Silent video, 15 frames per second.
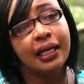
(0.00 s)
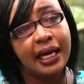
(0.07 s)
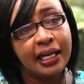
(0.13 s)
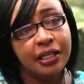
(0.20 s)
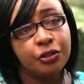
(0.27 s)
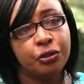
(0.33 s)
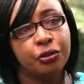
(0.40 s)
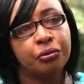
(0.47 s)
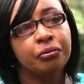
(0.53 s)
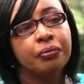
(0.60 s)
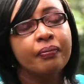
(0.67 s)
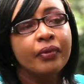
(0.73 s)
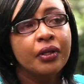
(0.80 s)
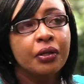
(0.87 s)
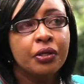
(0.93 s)
guide you.
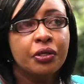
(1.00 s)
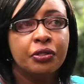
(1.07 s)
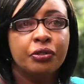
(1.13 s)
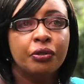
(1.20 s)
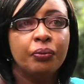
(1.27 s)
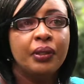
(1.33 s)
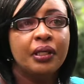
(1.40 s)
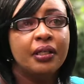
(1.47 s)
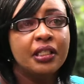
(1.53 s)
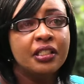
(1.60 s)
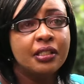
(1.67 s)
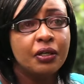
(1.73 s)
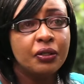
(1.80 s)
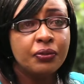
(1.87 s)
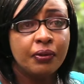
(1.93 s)
So we
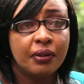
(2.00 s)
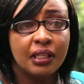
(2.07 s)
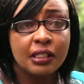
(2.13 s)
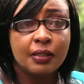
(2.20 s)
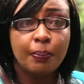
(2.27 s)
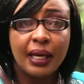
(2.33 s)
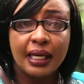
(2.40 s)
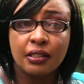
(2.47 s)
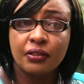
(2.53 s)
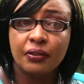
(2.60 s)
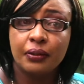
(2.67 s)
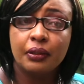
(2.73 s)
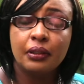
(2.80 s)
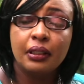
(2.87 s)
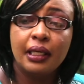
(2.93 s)
reached out to this
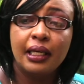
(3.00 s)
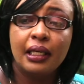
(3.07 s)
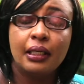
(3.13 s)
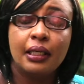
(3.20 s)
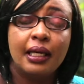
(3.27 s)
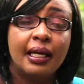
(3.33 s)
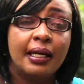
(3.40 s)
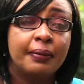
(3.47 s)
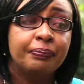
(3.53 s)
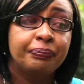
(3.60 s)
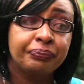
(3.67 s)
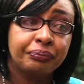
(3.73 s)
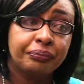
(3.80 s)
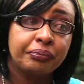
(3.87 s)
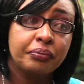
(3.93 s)
person, and
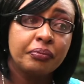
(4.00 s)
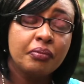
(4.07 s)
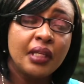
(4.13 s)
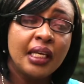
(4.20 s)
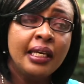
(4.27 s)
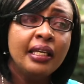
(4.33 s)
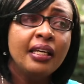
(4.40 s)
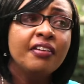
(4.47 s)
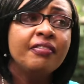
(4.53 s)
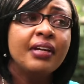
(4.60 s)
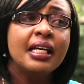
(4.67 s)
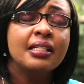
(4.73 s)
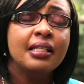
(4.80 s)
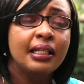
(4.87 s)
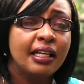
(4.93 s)
he gave
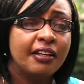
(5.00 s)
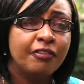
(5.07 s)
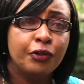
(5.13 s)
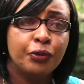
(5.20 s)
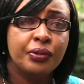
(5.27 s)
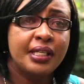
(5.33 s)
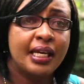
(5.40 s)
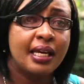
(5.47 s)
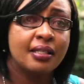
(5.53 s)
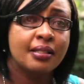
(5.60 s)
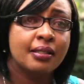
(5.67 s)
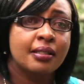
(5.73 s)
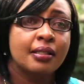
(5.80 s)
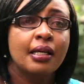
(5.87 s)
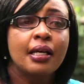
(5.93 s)
Natalie a few
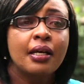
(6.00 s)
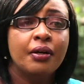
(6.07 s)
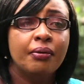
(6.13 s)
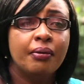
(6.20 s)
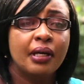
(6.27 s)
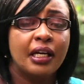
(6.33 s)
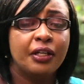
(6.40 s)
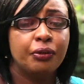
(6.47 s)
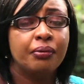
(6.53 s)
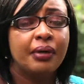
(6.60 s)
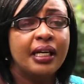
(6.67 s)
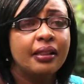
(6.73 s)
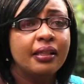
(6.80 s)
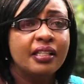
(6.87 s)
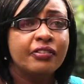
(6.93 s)
tests. Can you
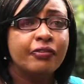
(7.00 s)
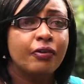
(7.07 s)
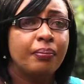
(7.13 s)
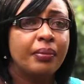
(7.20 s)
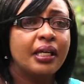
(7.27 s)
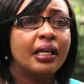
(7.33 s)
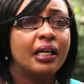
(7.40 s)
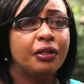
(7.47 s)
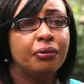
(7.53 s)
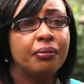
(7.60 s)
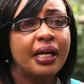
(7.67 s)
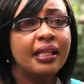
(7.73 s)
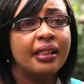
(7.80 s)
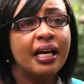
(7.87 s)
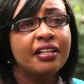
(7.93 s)
write this for me? Can you
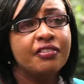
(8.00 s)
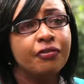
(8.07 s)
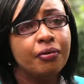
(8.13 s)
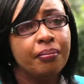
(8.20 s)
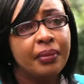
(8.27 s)
write that for